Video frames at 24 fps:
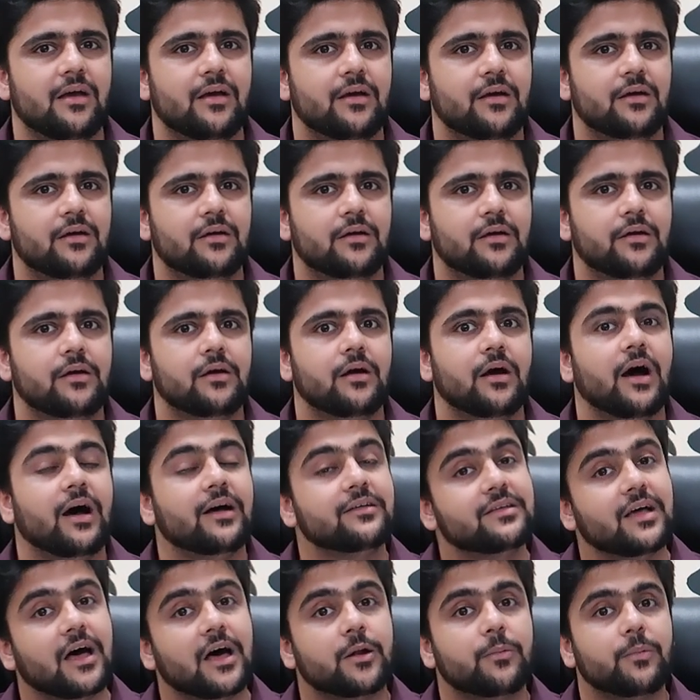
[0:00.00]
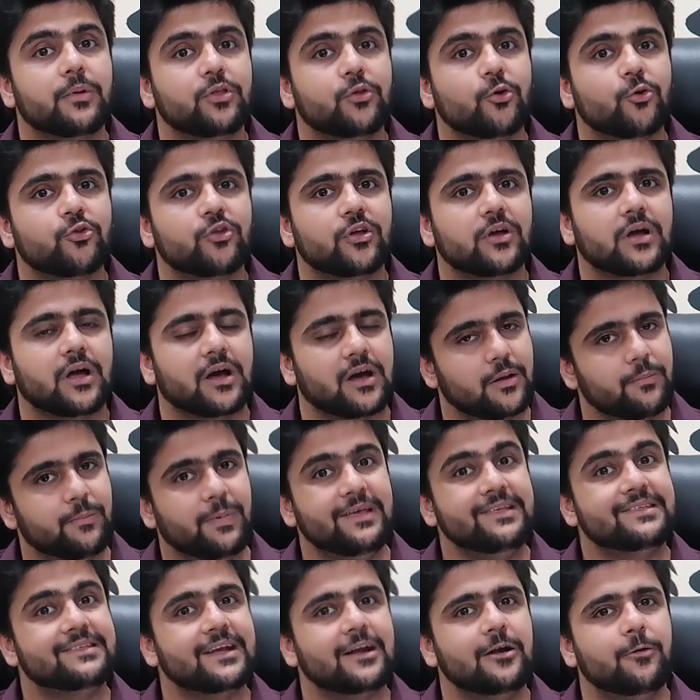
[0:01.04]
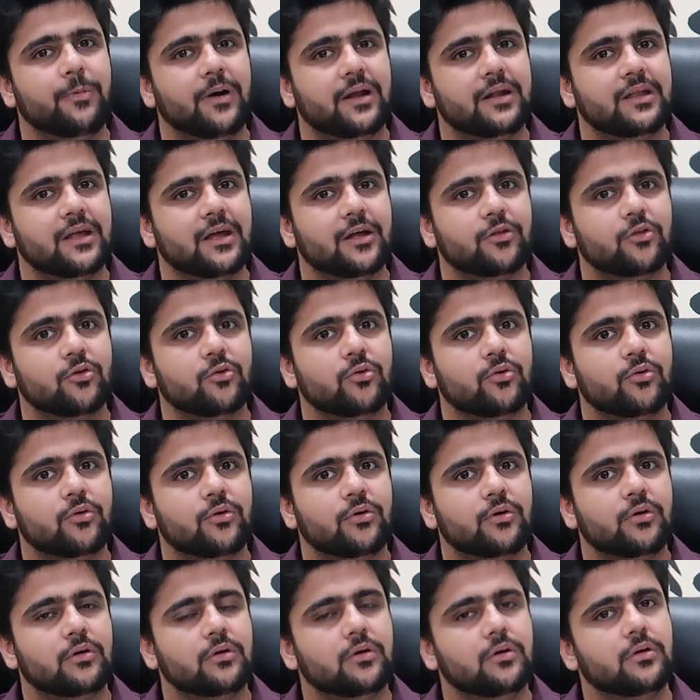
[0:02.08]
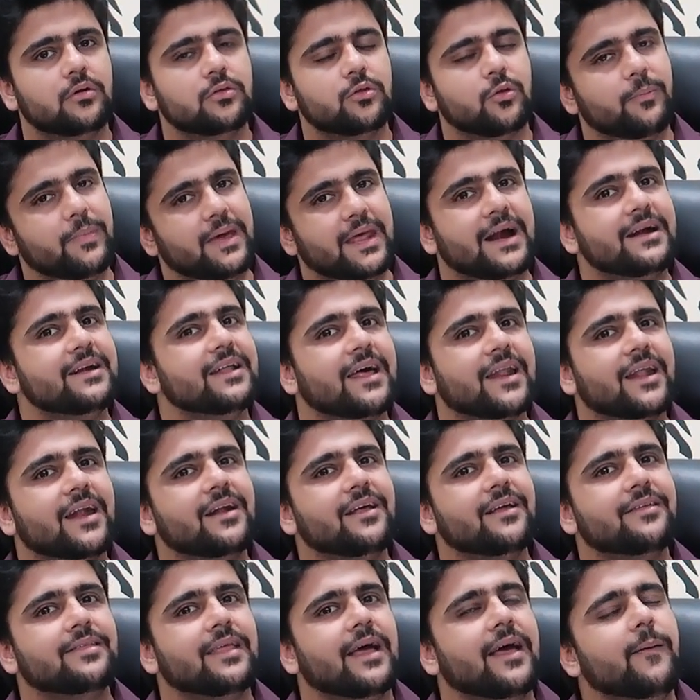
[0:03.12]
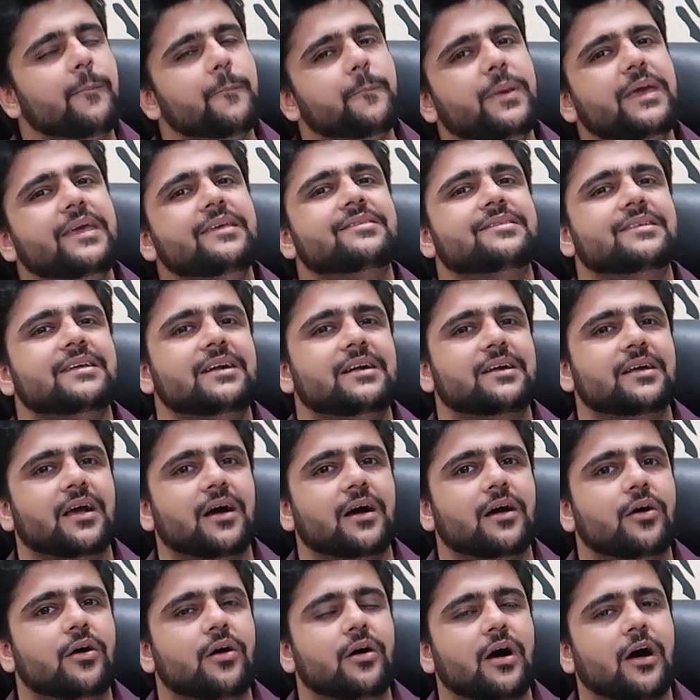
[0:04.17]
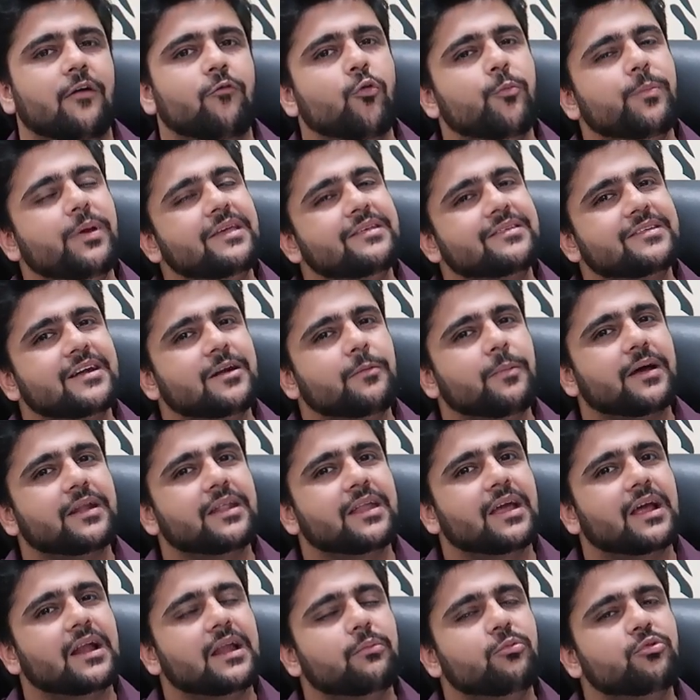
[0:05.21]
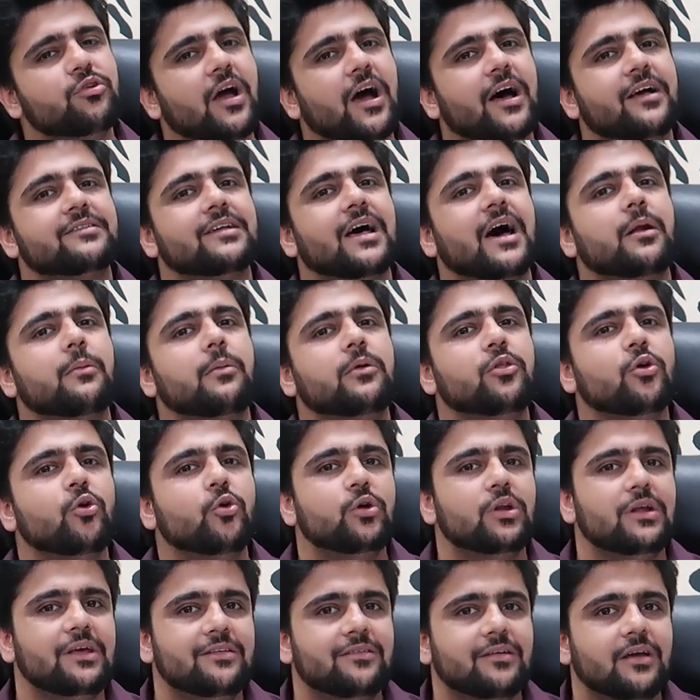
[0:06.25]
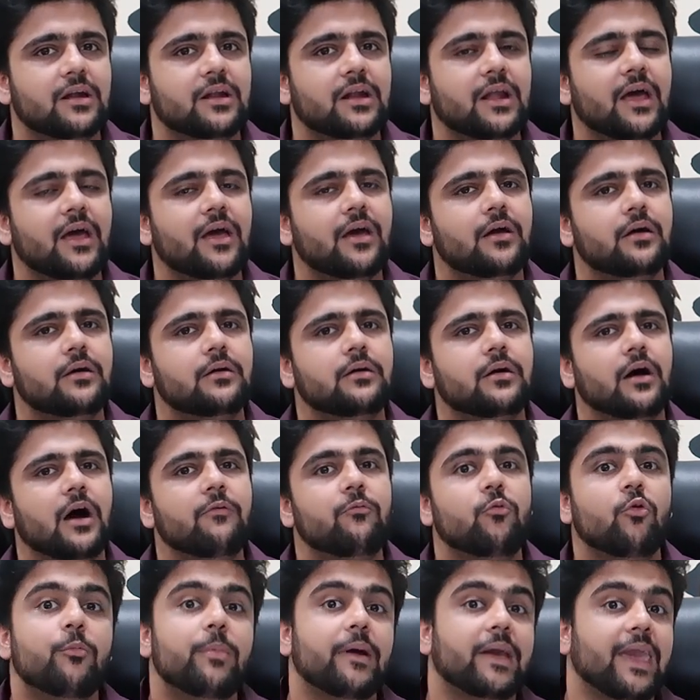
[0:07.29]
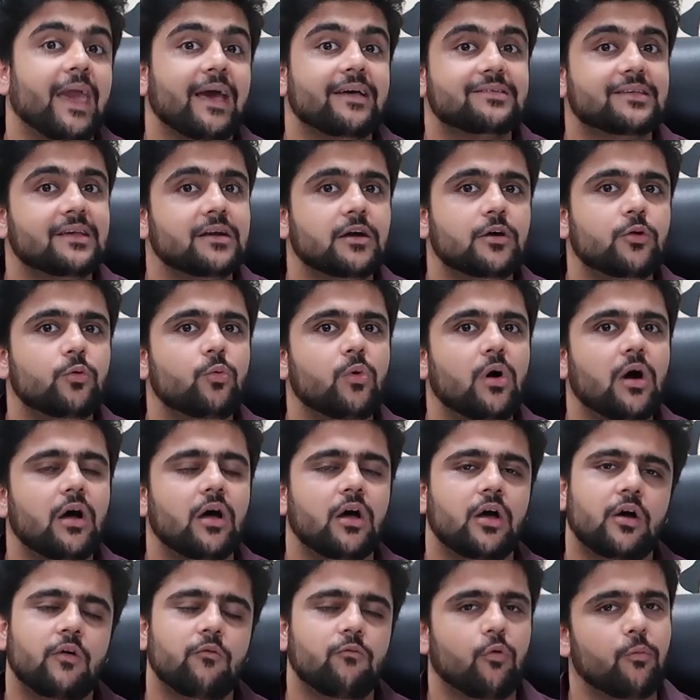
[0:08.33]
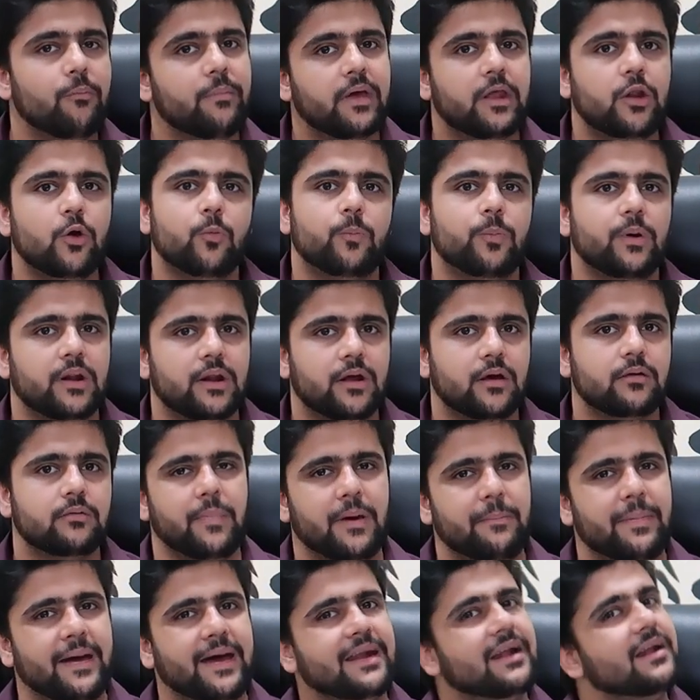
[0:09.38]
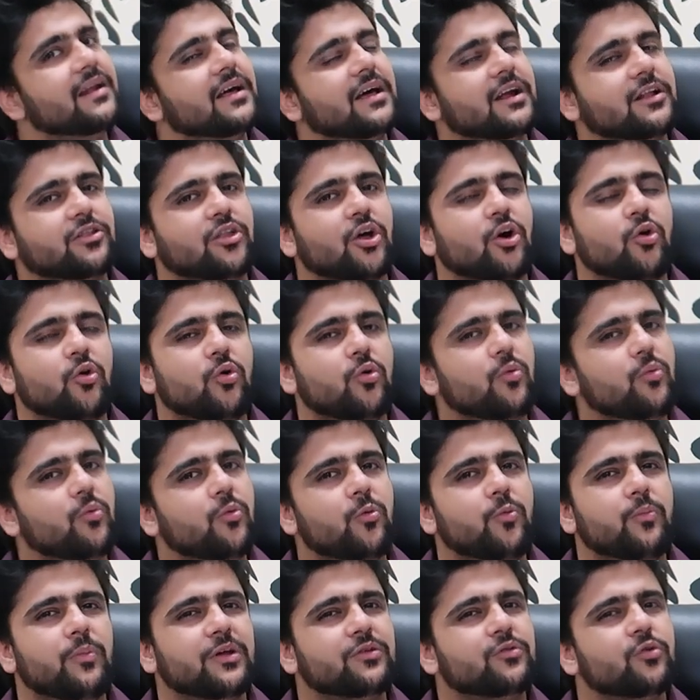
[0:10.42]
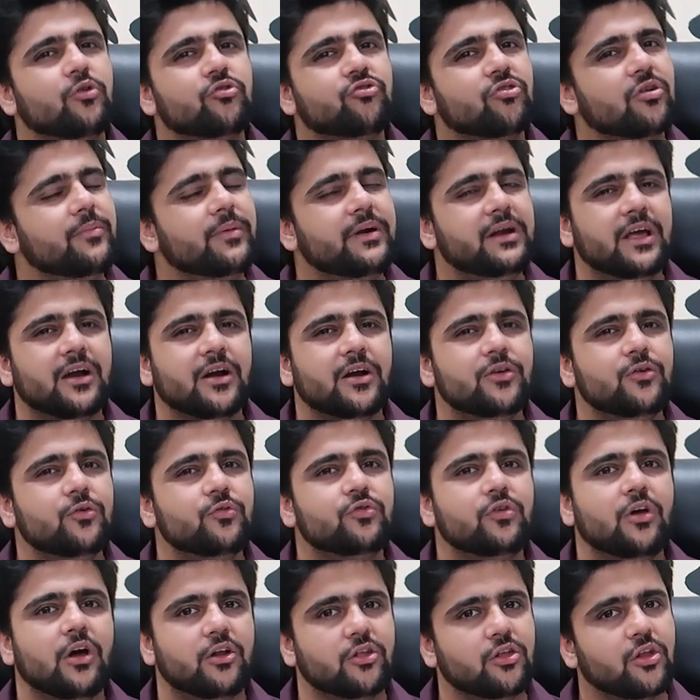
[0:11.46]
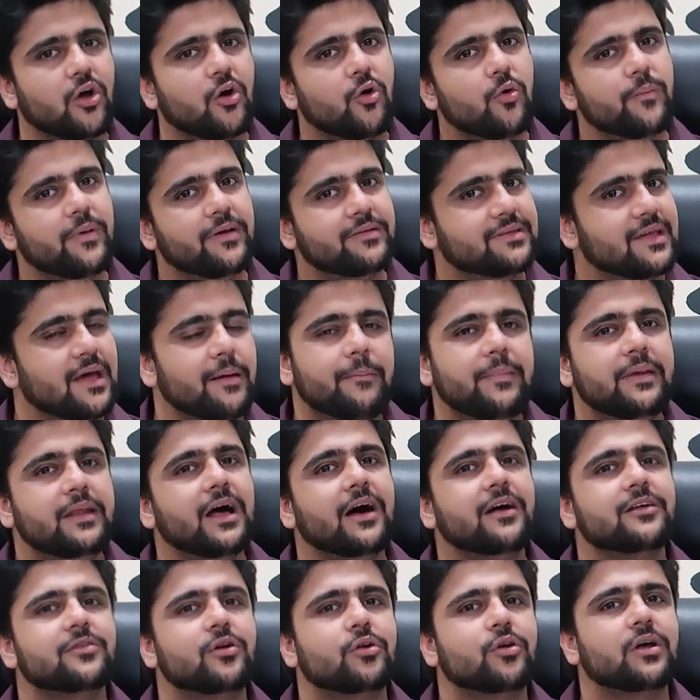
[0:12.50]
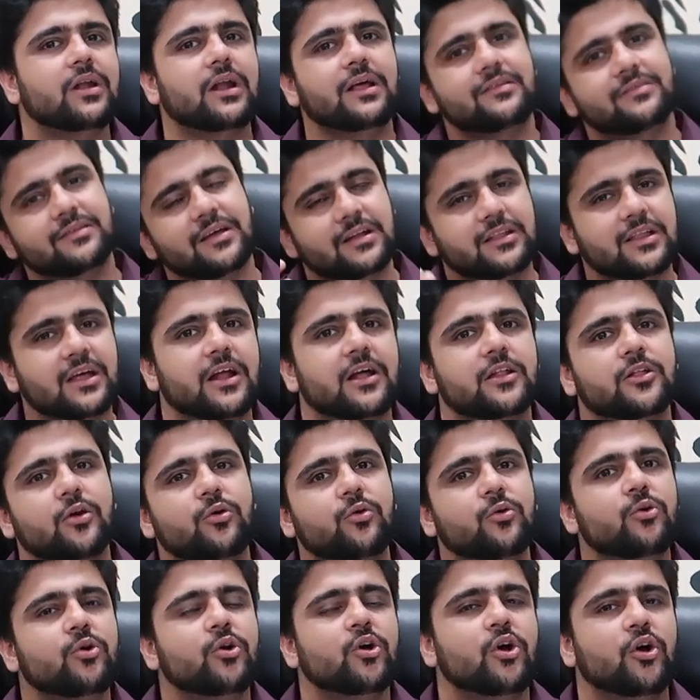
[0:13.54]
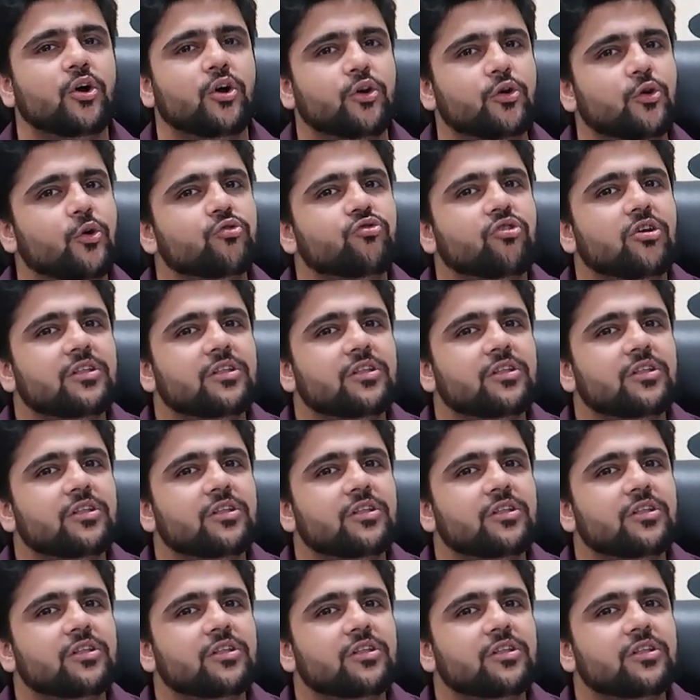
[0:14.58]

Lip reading: in order to fill 20 seats? If I need to fill 20 seats, my target is to reach out to 1,000 people. Now, how will I do that? I will use banners, utilize social media, and organize seminars. I could be running 10 seminars every day